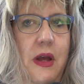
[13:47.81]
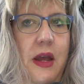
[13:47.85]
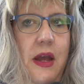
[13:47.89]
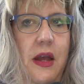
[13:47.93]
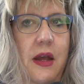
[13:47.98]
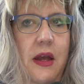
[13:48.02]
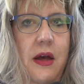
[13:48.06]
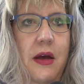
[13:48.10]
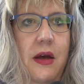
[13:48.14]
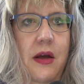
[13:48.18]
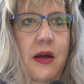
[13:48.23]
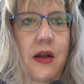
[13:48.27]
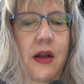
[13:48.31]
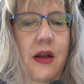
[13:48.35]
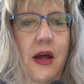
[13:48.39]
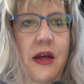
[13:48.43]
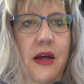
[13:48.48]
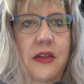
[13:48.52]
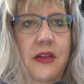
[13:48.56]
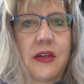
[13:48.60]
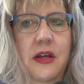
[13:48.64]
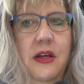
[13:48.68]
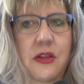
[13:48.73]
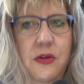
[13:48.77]
And
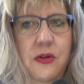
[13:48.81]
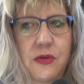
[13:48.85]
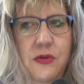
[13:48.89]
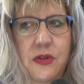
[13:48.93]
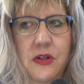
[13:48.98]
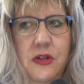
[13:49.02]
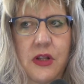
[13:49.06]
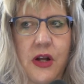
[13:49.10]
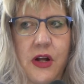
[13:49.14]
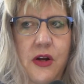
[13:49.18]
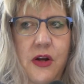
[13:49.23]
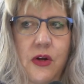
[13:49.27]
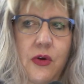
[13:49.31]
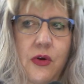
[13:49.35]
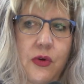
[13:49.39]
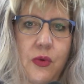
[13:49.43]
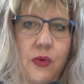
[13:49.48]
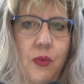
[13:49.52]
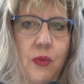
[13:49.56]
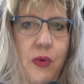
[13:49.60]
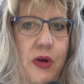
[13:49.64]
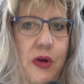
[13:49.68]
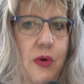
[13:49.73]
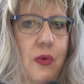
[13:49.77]
I think there's a lot of
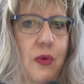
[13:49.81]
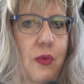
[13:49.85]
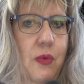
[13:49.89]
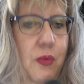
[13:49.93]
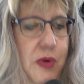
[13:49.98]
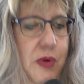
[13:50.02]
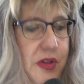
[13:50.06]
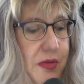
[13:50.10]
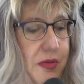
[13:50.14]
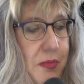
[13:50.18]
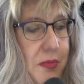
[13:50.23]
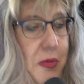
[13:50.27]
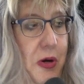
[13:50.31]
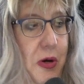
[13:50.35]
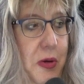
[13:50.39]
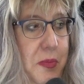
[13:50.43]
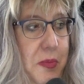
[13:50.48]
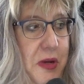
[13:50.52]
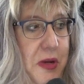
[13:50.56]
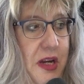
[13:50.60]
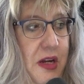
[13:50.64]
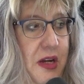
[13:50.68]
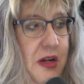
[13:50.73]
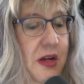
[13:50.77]
goodwill with
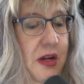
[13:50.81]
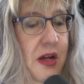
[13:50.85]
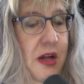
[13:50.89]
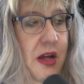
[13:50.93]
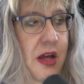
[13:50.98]
Barbie.